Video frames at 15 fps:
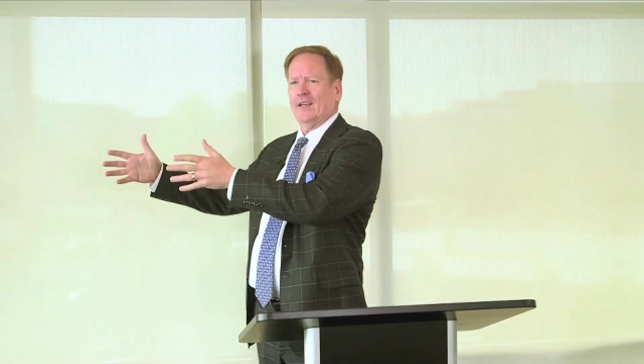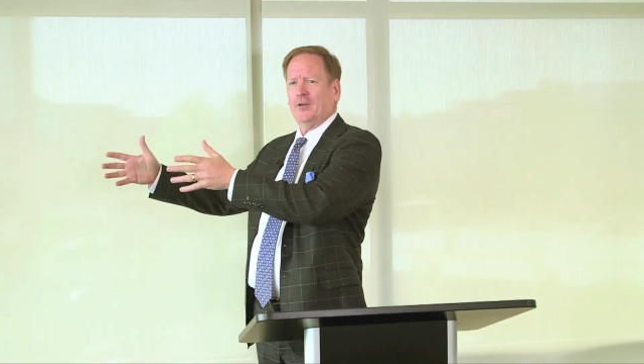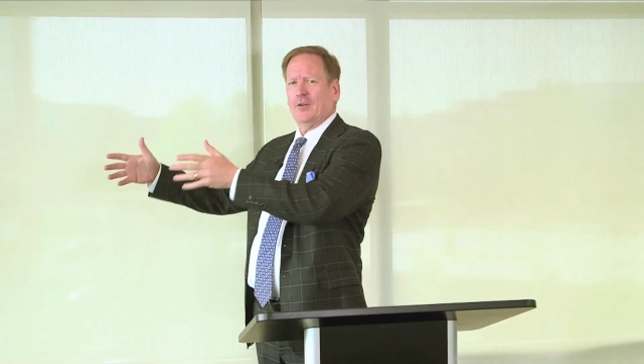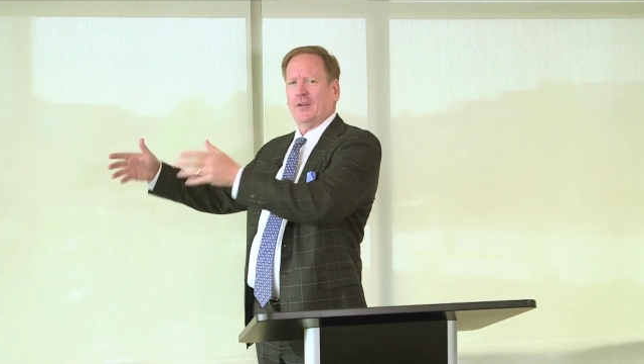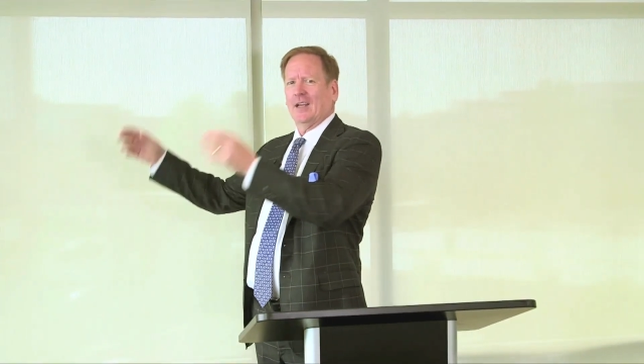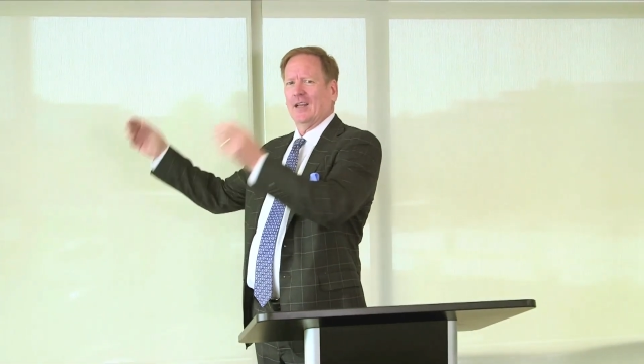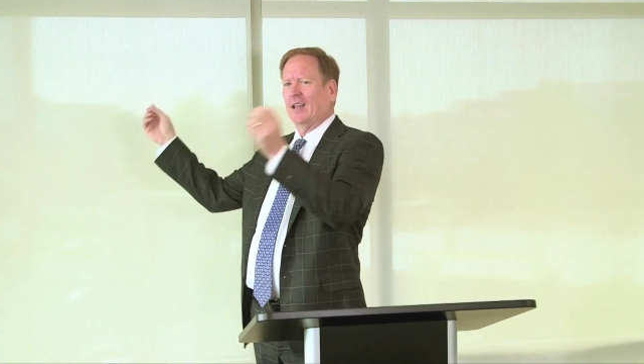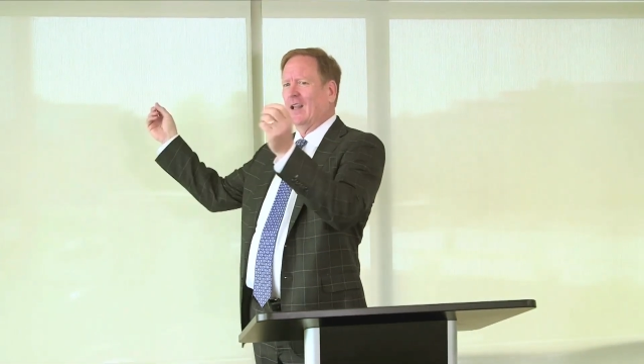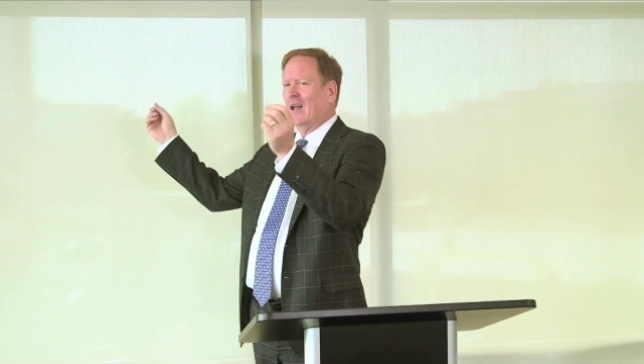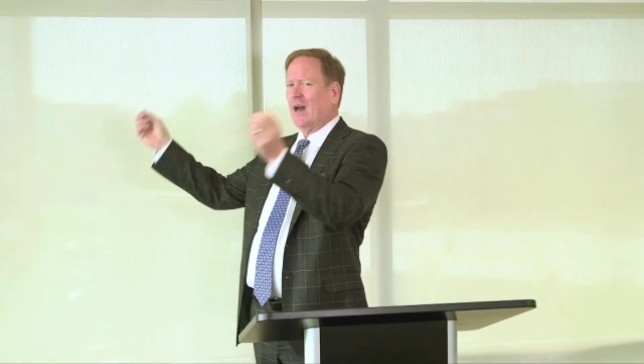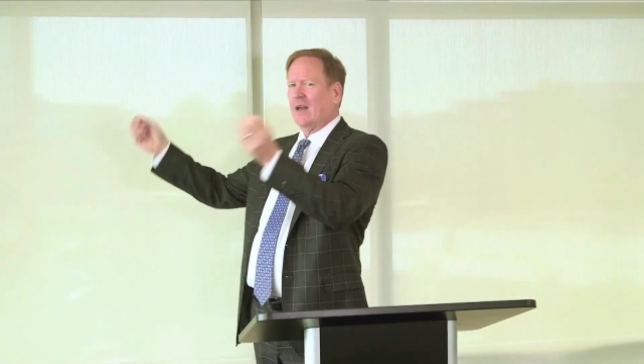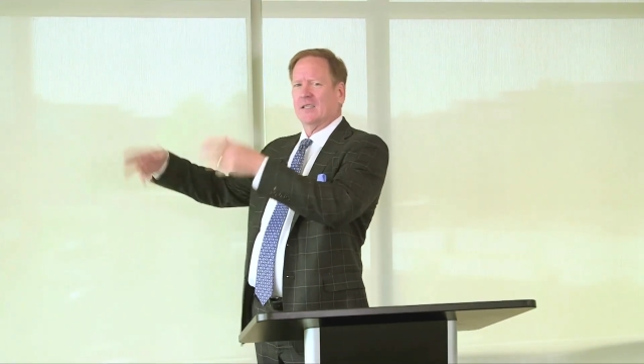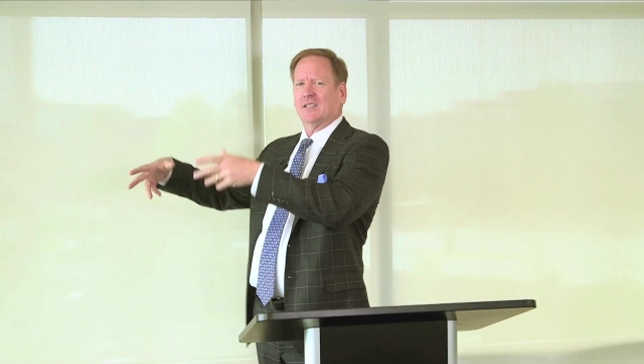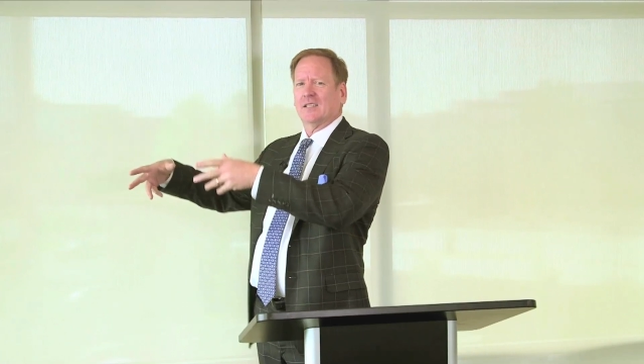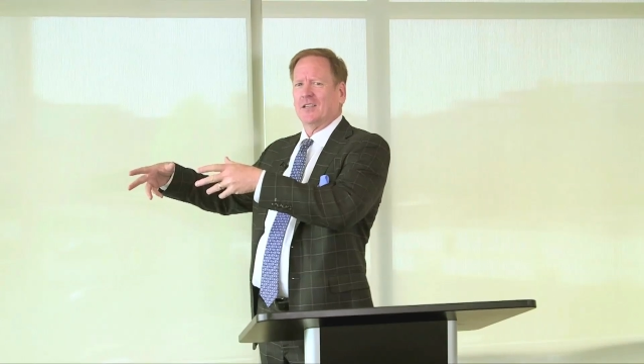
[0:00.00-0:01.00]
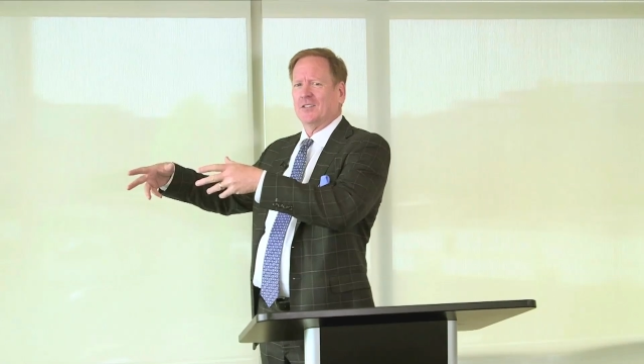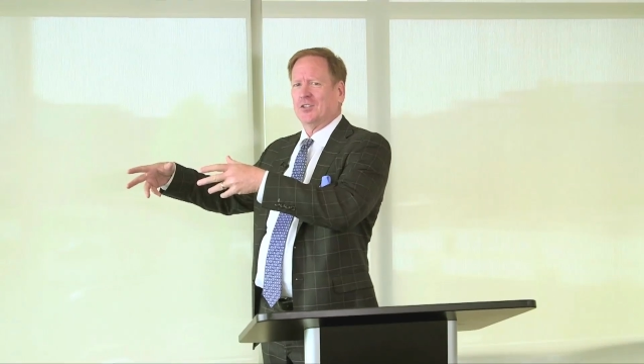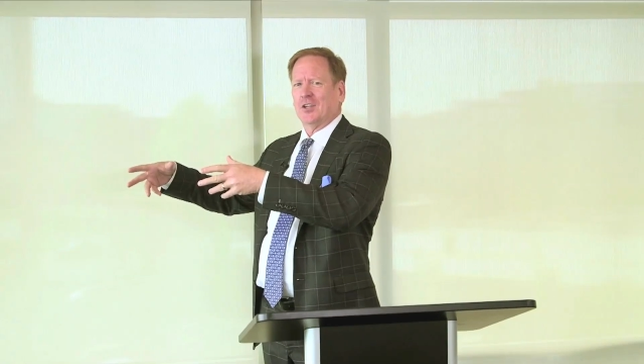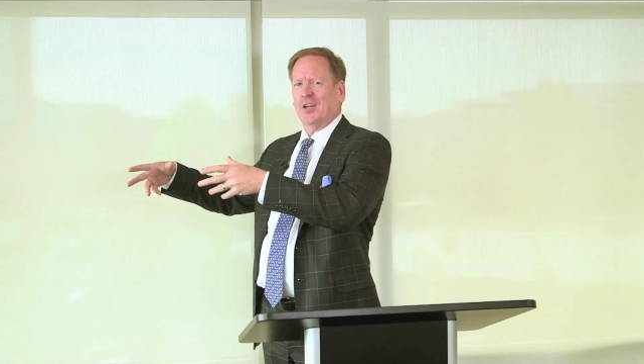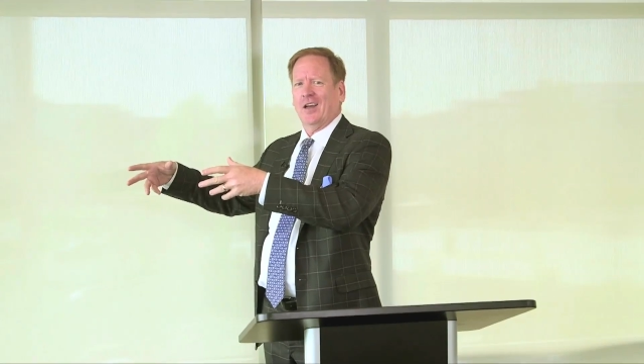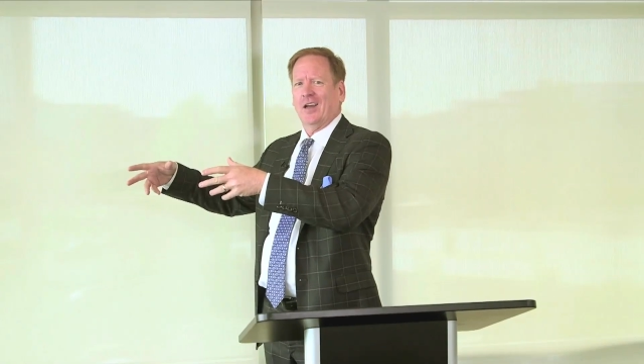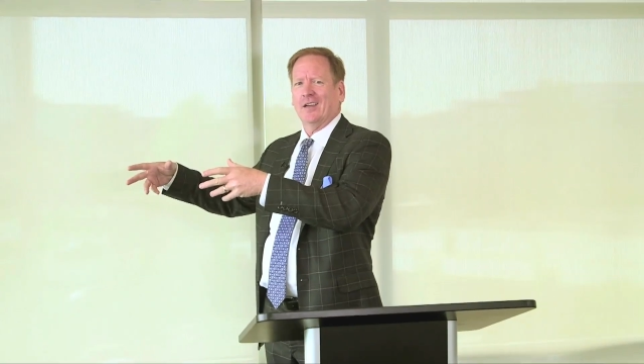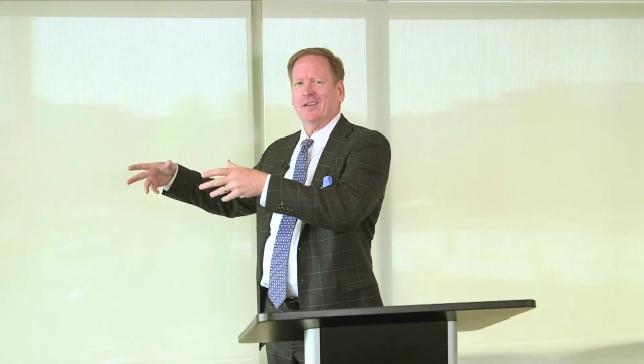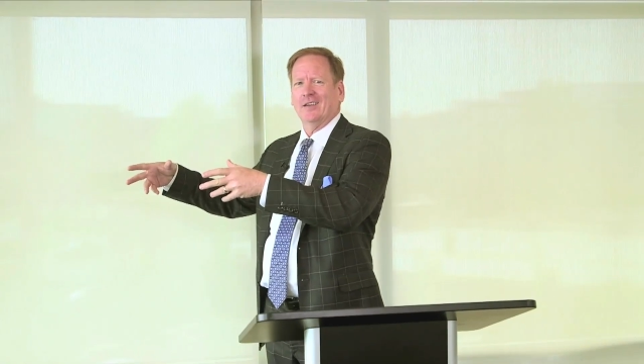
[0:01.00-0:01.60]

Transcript: who get a lot of sunshine.